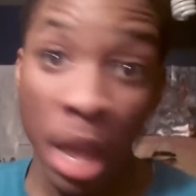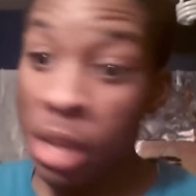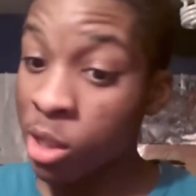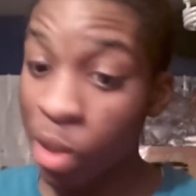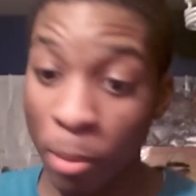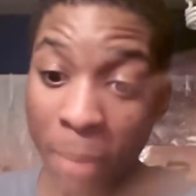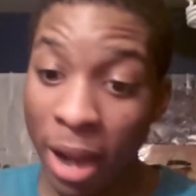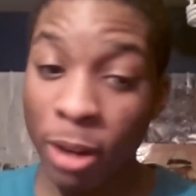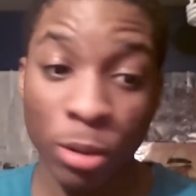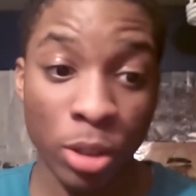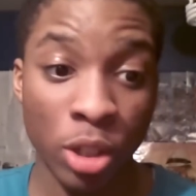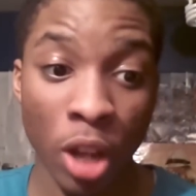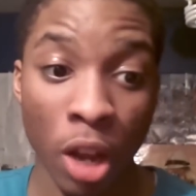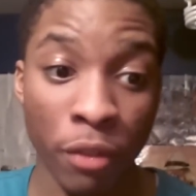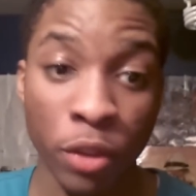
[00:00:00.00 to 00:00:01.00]
So
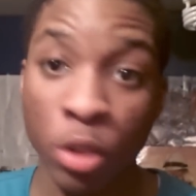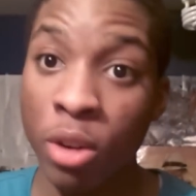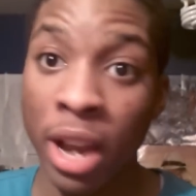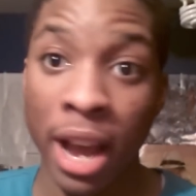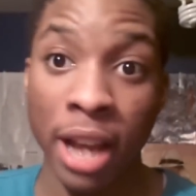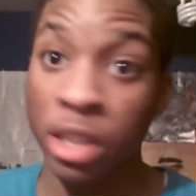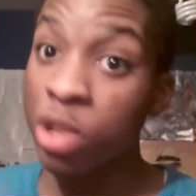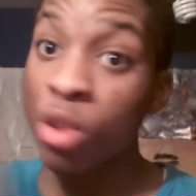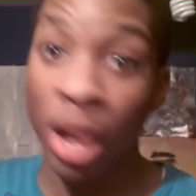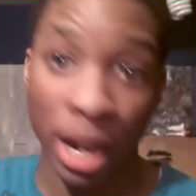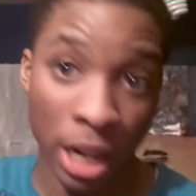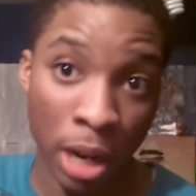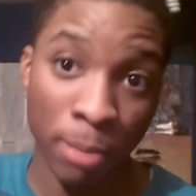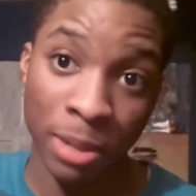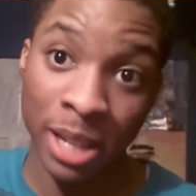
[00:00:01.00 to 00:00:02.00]
Microsoft, you guys, you got
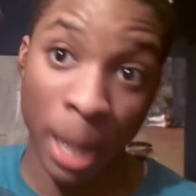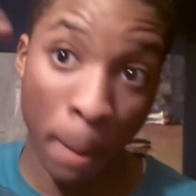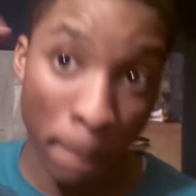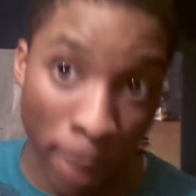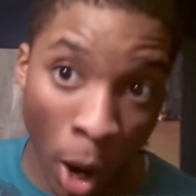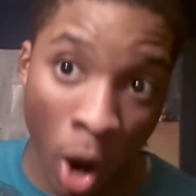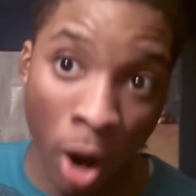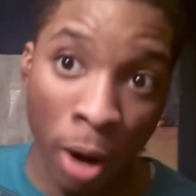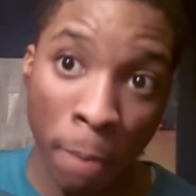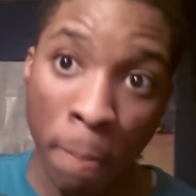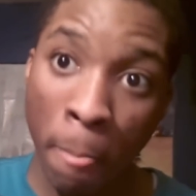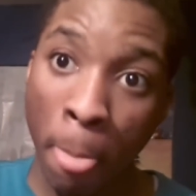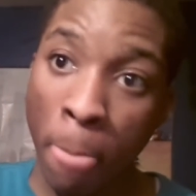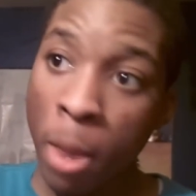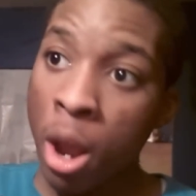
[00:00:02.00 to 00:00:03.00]
to come to that bar.
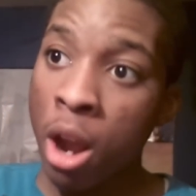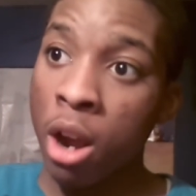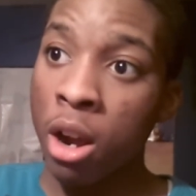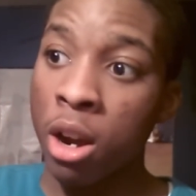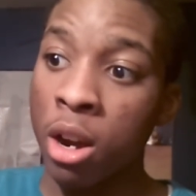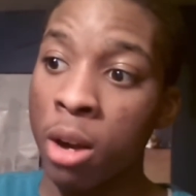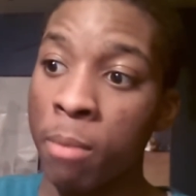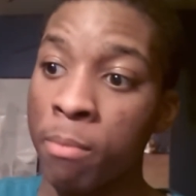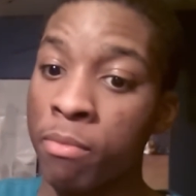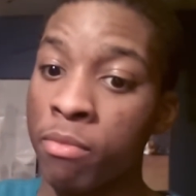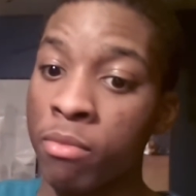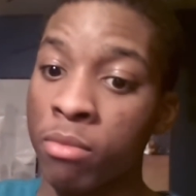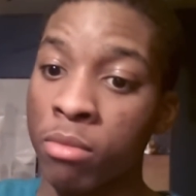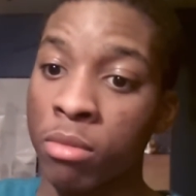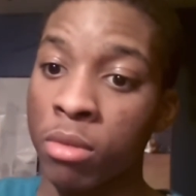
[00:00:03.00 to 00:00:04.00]
Um,
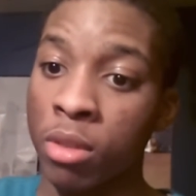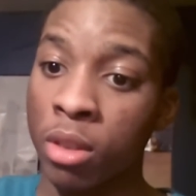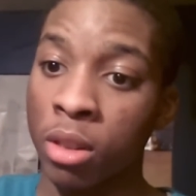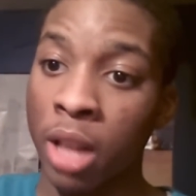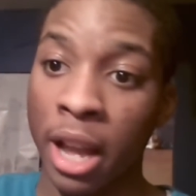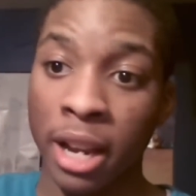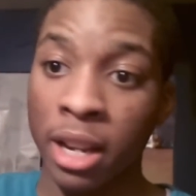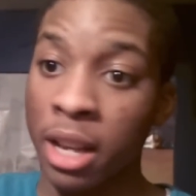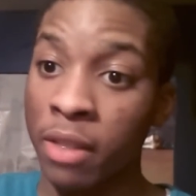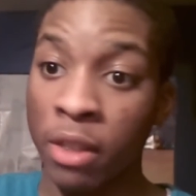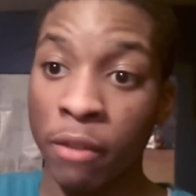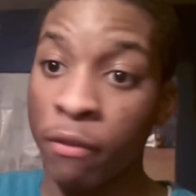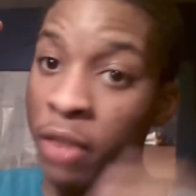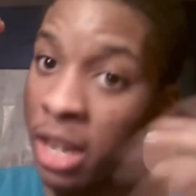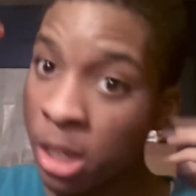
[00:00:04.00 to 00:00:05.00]
like
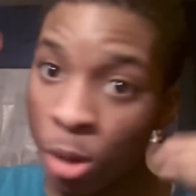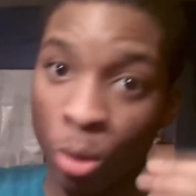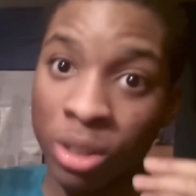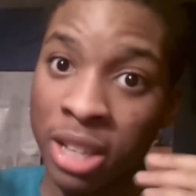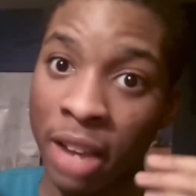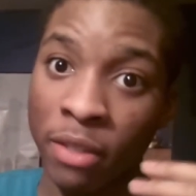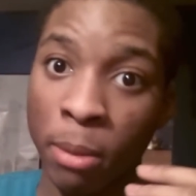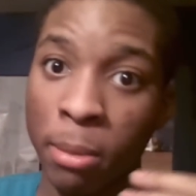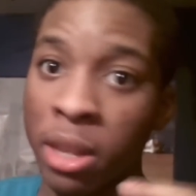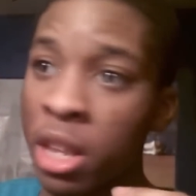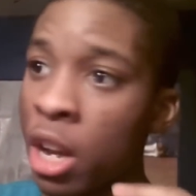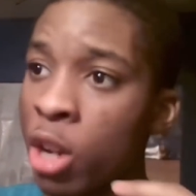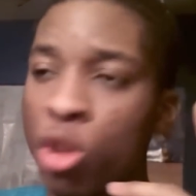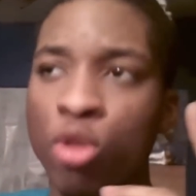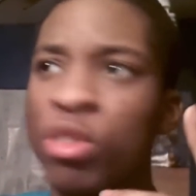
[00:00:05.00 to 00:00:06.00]
the visuals have to be
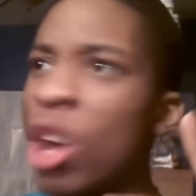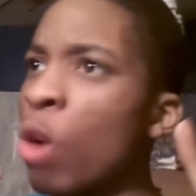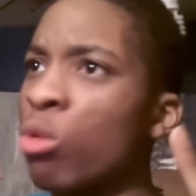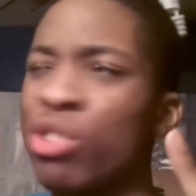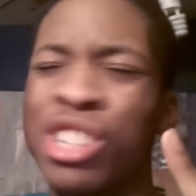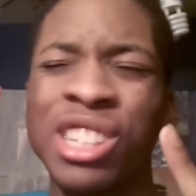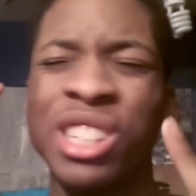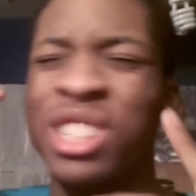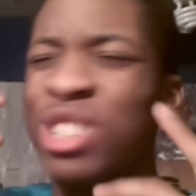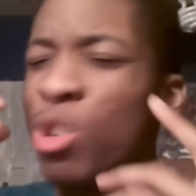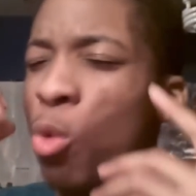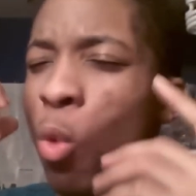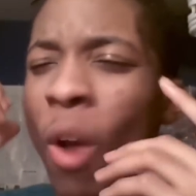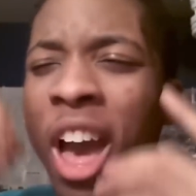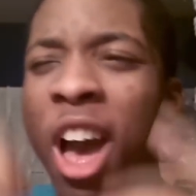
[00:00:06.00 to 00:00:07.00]
there. You don't just
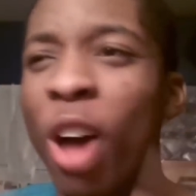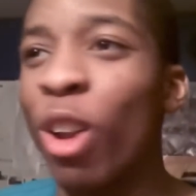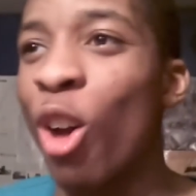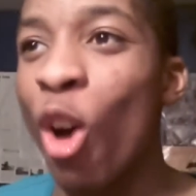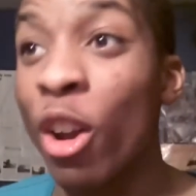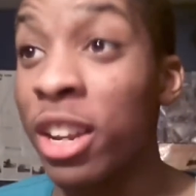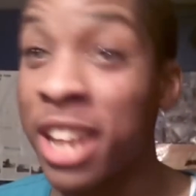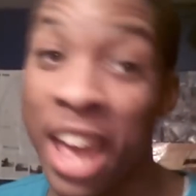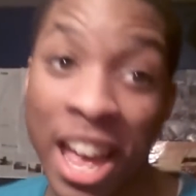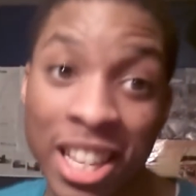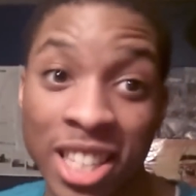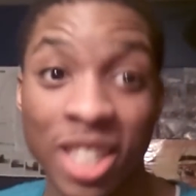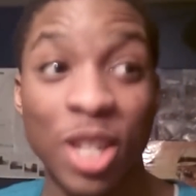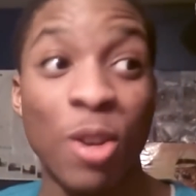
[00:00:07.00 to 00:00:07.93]
dwell on yes.